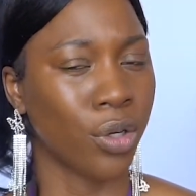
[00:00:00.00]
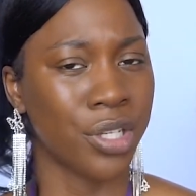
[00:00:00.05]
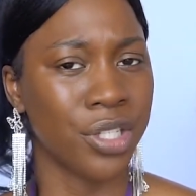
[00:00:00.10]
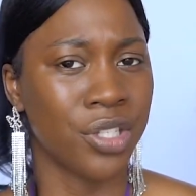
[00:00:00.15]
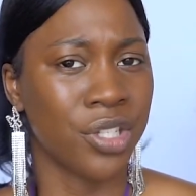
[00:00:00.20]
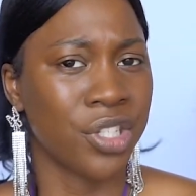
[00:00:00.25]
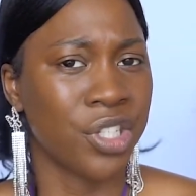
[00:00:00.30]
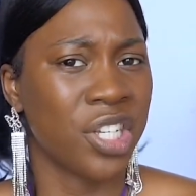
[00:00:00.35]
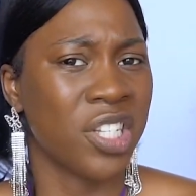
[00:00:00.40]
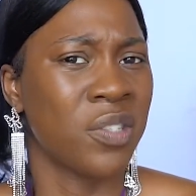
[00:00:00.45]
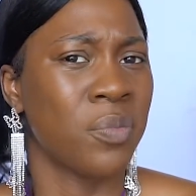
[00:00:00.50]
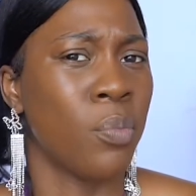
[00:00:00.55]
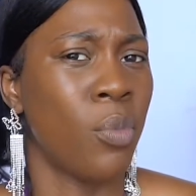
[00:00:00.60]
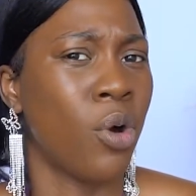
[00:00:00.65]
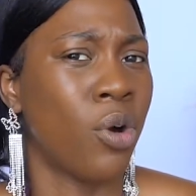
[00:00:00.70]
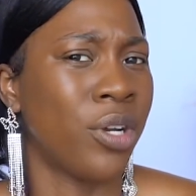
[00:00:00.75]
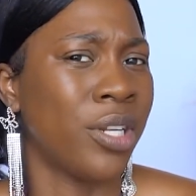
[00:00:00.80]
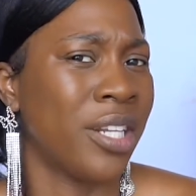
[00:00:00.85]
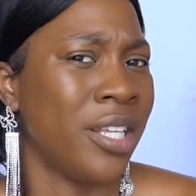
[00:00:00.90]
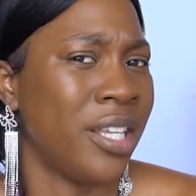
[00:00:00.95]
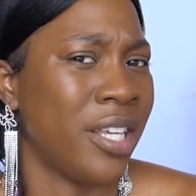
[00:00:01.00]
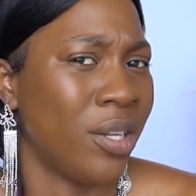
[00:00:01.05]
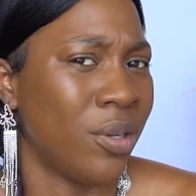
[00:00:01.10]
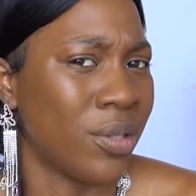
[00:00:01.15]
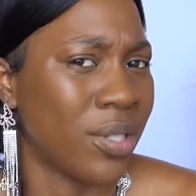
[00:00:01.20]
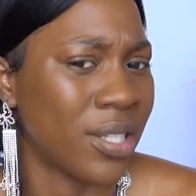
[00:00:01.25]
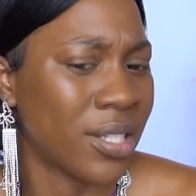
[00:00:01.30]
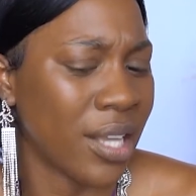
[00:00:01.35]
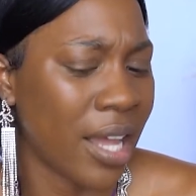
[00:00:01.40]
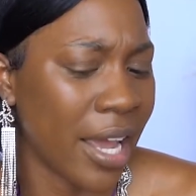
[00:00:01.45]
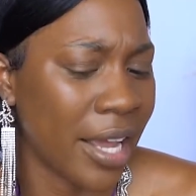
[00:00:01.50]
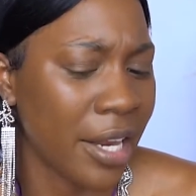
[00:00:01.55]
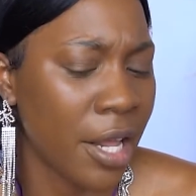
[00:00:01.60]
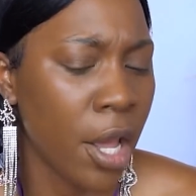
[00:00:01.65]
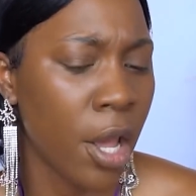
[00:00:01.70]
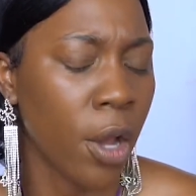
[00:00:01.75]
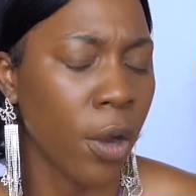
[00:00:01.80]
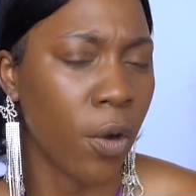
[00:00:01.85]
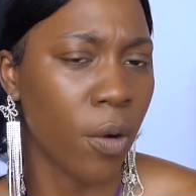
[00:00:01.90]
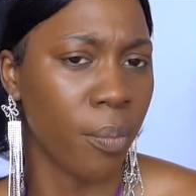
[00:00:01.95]
It's just more on the yellow side
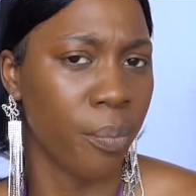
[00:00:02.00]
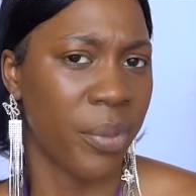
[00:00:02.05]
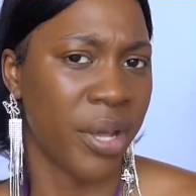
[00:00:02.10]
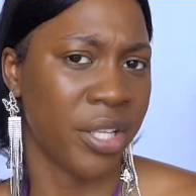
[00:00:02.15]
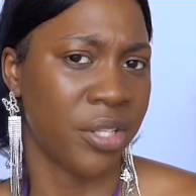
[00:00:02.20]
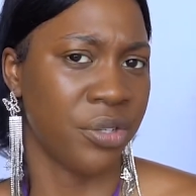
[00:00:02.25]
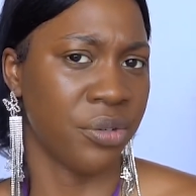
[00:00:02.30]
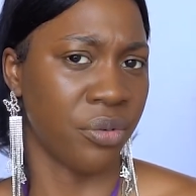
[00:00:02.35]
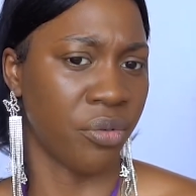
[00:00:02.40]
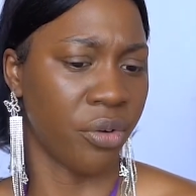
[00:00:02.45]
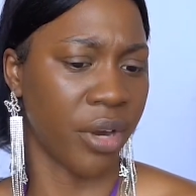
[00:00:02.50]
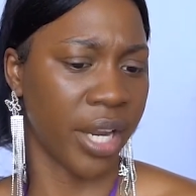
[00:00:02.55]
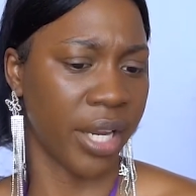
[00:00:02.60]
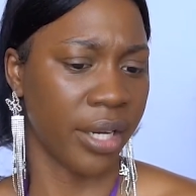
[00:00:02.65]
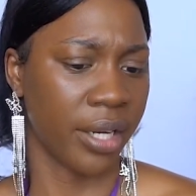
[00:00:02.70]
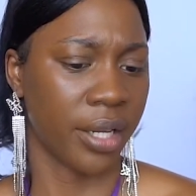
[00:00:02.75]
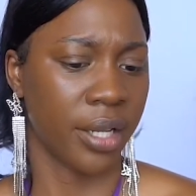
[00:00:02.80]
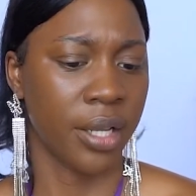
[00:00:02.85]
compared to red.